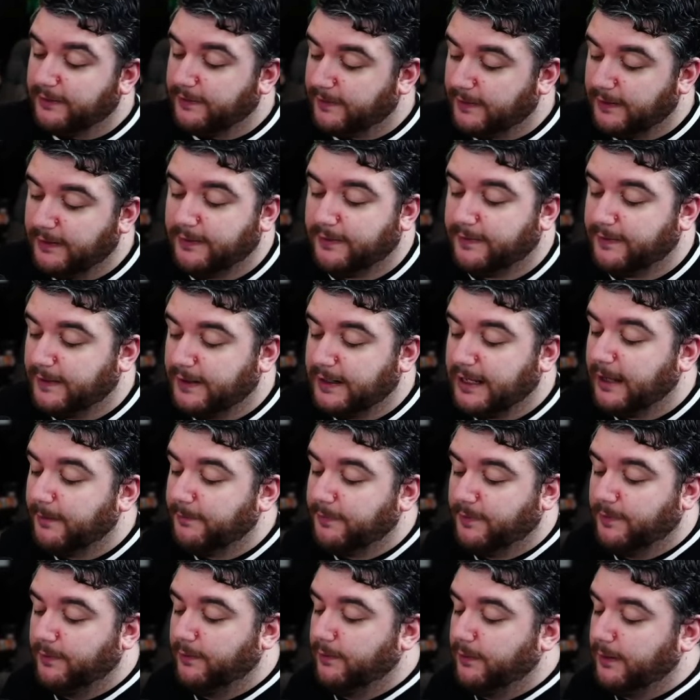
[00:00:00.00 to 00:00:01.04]
is an
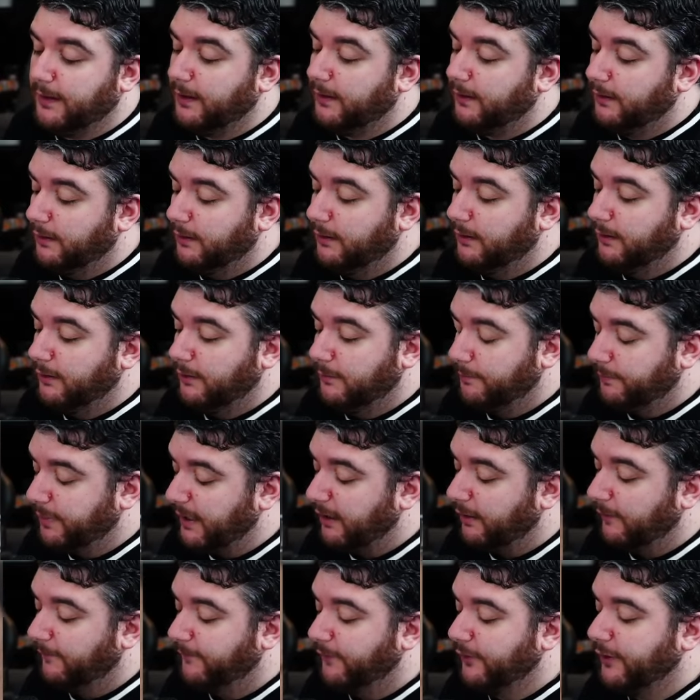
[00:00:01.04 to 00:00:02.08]
absolutely
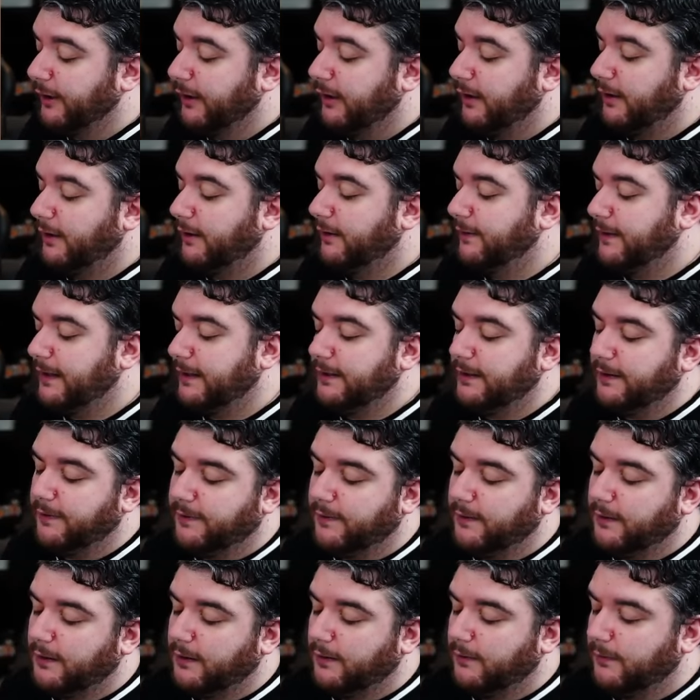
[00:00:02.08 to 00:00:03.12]
powerful card that needs
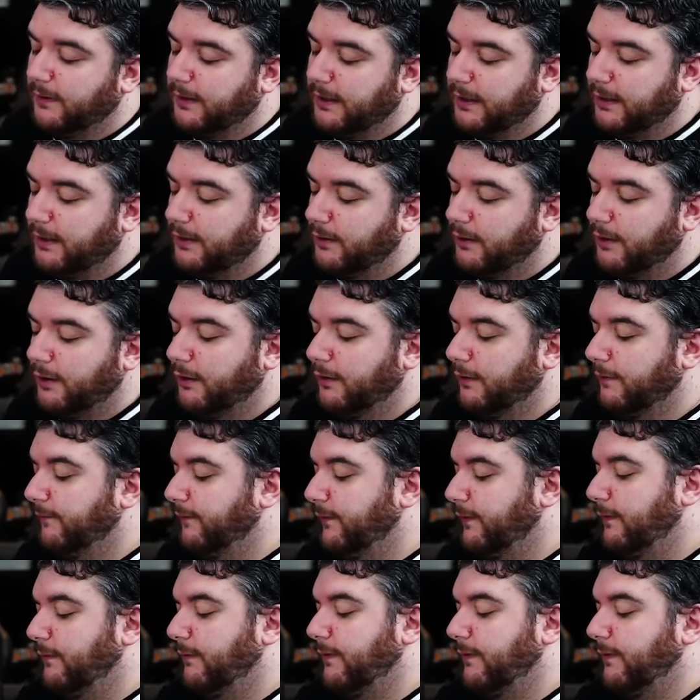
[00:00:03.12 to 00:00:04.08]
to go in all of those